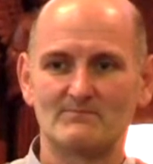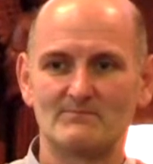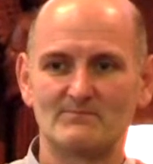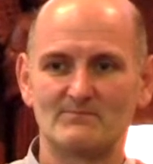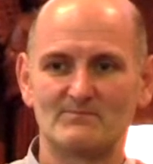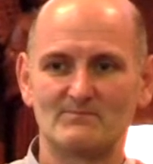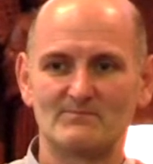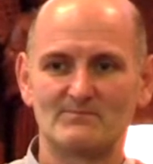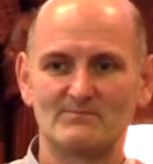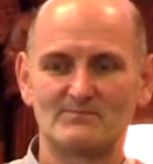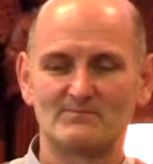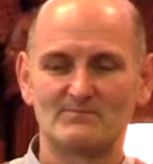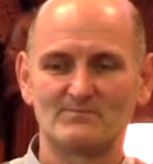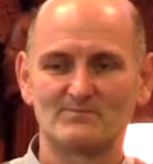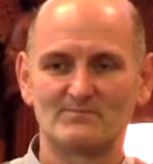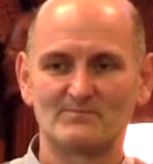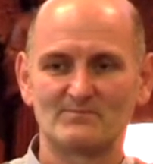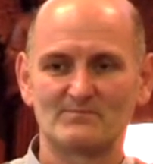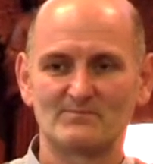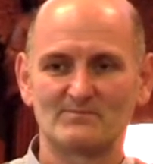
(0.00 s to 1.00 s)

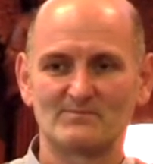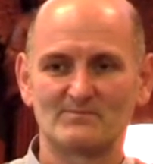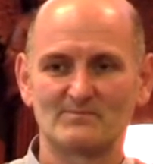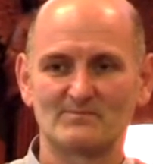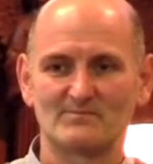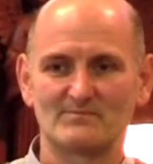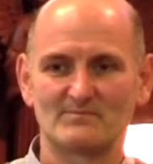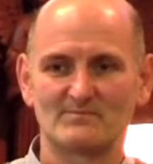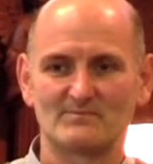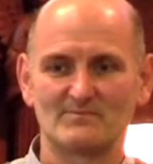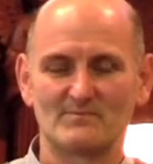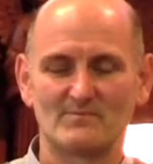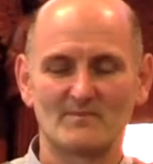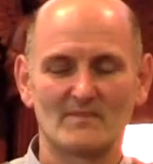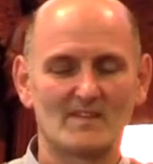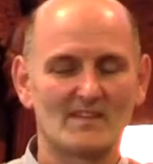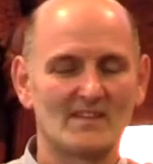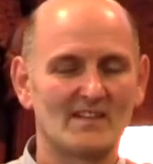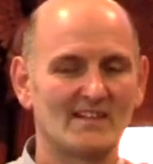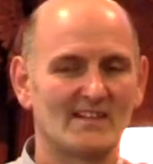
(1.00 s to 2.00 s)

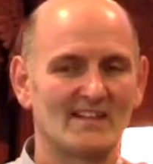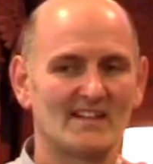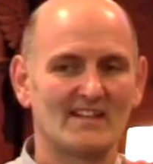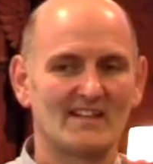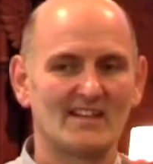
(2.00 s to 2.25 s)
(silence)